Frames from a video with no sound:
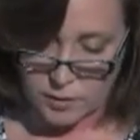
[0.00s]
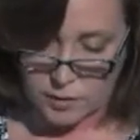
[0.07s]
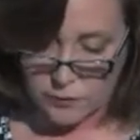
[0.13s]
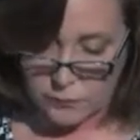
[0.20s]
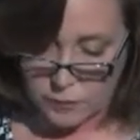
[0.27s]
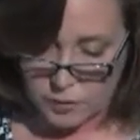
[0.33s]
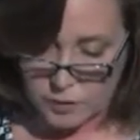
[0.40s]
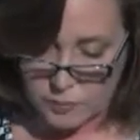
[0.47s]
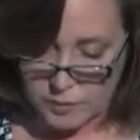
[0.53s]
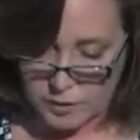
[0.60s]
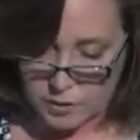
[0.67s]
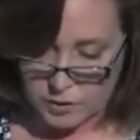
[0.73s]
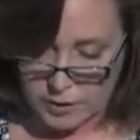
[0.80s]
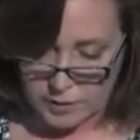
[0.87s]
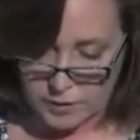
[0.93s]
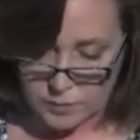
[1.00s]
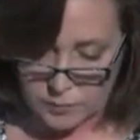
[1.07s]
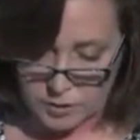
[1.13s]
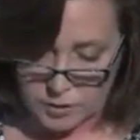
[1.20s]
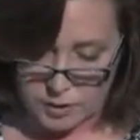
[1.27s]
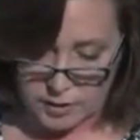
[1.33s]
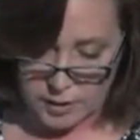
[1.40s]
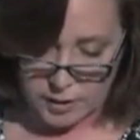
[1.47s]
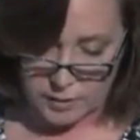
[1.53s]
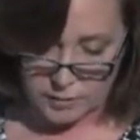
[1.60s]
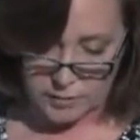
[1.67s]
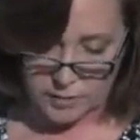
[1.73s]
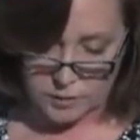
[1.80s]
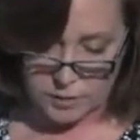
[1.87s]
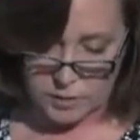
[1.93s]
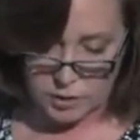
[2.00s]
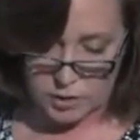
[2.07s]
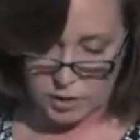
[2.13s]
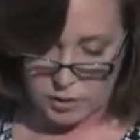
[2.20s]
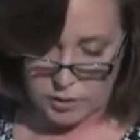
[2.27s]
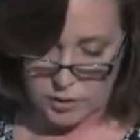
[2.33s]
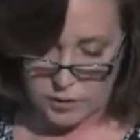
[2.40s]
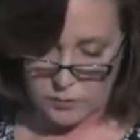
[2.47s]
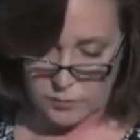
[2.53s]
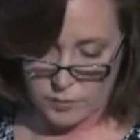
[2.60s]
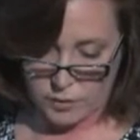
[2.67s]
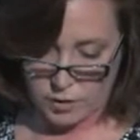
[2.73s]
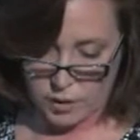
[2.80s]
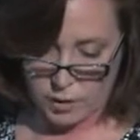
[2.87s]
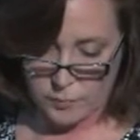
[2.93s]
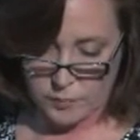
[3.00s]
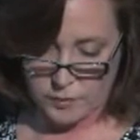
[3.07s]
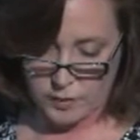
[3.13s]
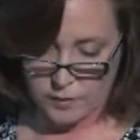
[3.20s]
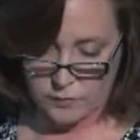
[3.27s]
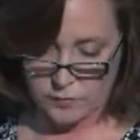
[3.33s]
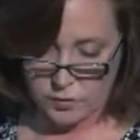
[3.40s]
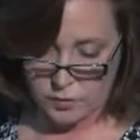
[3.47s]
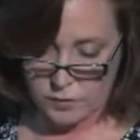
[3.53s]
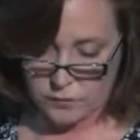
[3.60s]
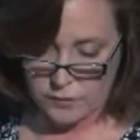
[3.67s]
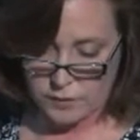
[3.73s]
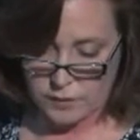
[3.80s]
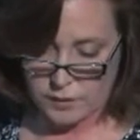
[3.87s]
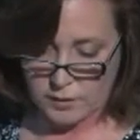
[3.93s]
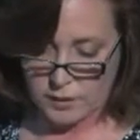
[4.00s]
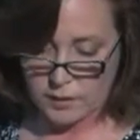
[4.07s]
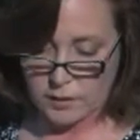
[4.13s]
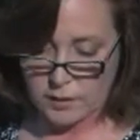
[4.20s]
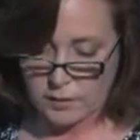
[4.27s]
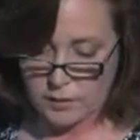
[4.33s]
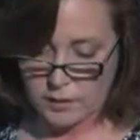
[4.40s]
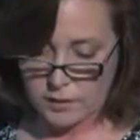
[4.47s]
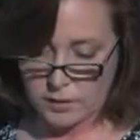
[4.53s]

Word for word: The first major exhibition, held in conjunction with the opening of the new facility,